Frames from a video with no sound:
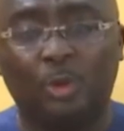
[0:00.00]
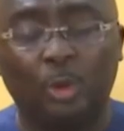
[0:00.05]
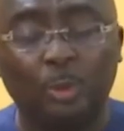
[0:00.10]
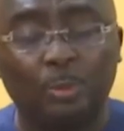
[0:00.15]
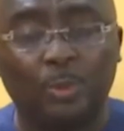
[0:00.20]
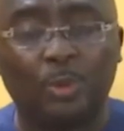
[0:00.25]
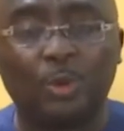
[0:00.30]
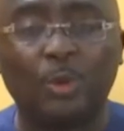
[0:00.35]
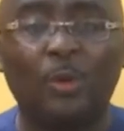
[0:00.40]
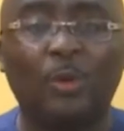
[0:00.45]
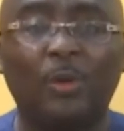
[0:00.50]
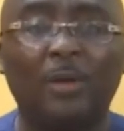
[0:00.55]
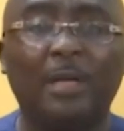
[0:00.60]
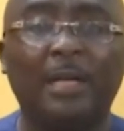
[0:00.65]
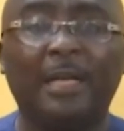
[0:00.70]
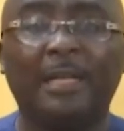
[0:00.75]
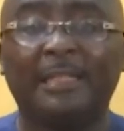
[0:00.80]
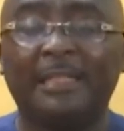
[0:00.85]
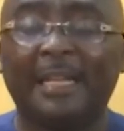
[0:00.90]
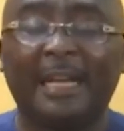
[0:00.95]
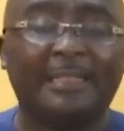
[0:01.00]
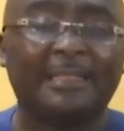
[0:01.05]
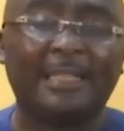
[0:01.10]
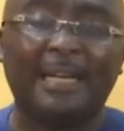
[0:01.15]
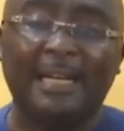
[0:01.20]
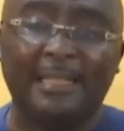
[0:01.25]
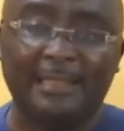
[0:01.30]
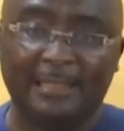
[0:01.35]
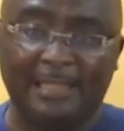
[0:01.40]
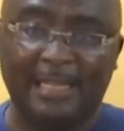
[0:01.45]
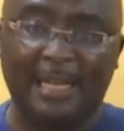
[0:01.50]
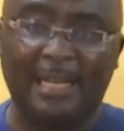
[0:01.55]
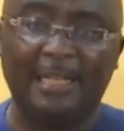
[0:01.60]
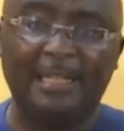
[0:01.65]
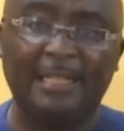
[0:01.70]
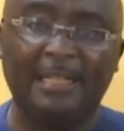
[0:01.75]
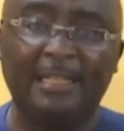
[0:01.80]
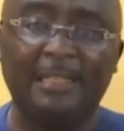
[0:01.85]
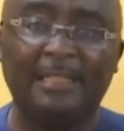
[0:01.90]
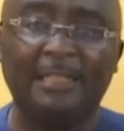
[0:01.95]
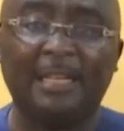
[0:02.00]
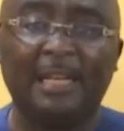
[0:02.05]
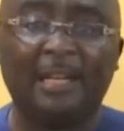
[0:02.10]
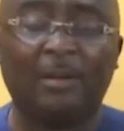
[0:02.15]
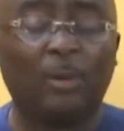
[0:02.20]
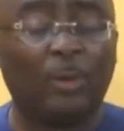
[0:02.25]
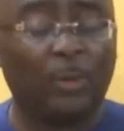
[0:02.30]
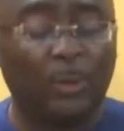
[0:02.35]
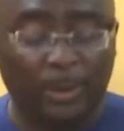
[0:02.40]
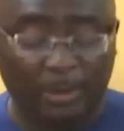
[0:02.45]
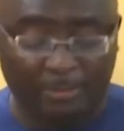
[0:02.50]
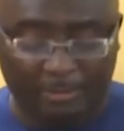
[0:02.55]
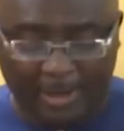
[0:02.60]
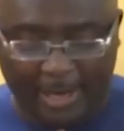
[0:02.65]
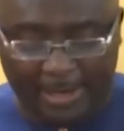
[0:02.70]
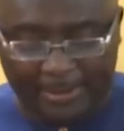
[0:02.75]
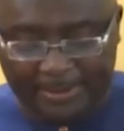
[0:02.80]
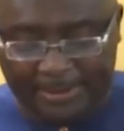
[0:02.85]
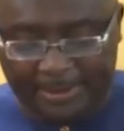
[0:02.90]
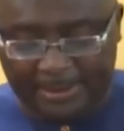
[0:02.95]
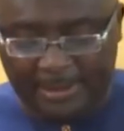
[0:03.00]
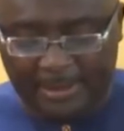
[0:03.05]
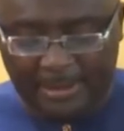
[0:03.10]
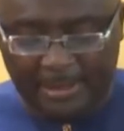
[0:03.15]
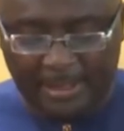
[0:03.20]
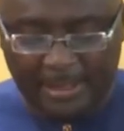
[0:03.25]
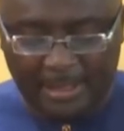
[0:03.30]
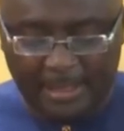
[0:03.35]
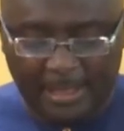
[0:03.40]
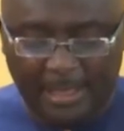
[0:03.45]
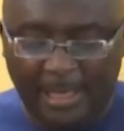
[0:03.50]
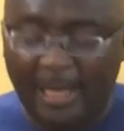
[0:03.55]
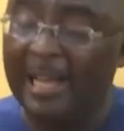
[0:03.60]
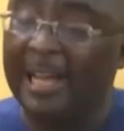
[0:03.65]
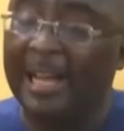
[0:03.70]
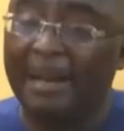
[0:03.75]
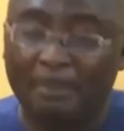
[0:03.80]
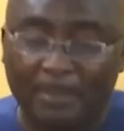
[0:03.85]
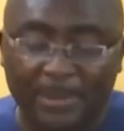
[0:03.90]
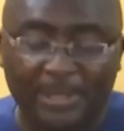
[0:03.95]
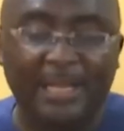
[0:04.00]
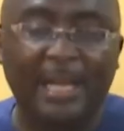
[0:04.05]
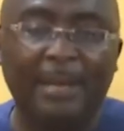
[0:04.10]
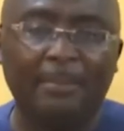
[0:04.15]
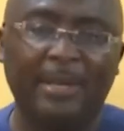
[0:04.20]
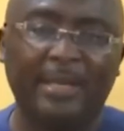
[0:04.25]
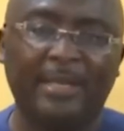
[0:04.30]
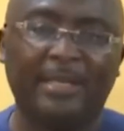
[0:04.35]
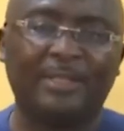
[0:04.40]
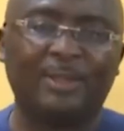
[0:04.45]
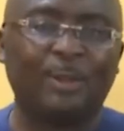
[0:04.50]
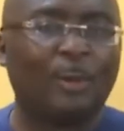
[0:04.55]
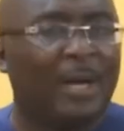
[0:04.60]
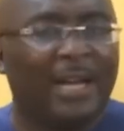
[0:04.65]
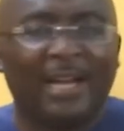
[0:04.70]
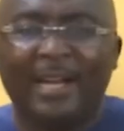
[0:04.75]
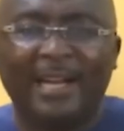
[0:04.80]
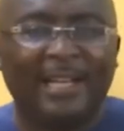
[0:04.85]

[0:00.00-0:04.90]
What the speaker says: Dumsor and that under the coronavirus epidemic. So I